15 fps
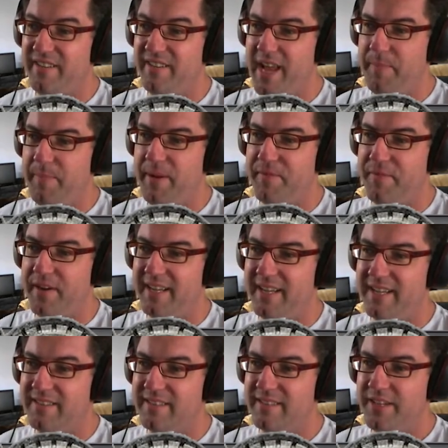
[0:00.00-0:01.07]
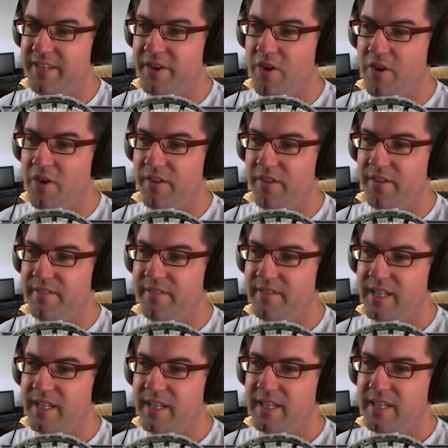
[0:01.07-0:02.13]
Epic fail, you're gone.
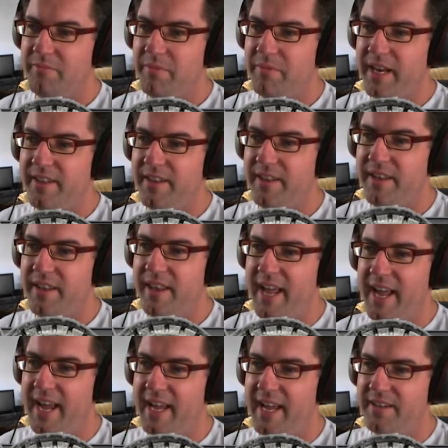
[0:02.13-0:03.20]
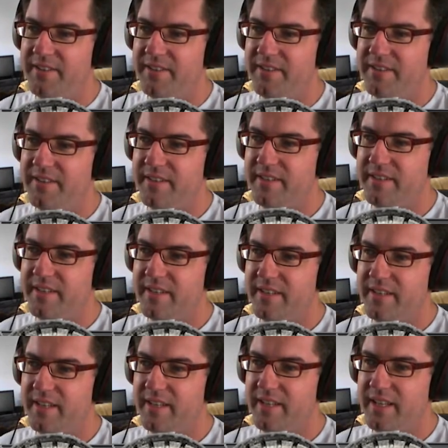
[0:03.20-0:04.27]
But other than that,
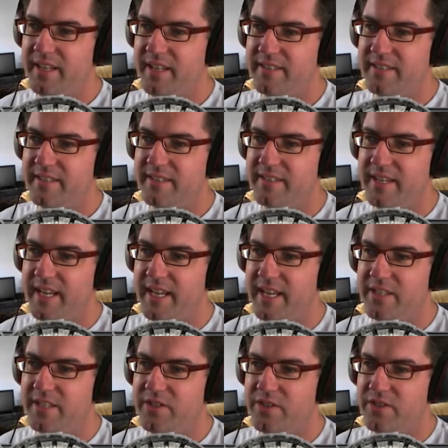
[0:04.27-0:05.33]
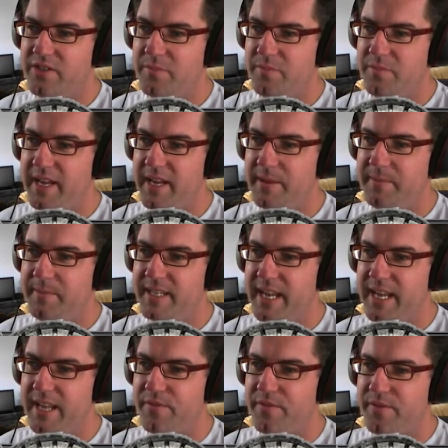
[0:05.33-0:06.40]
let's see. It should be able to
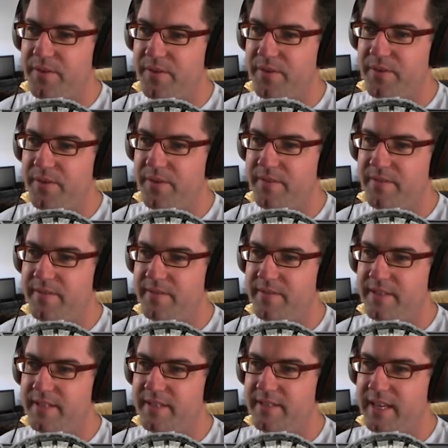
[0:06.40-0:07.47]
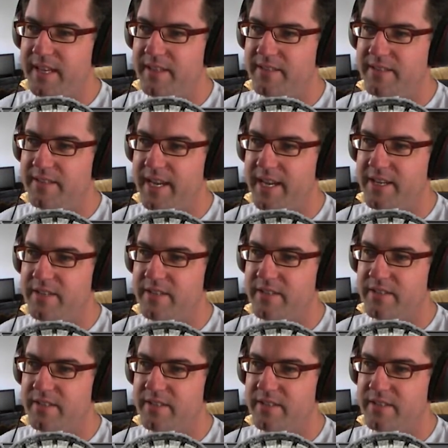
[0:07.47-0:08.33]
get through these other sections.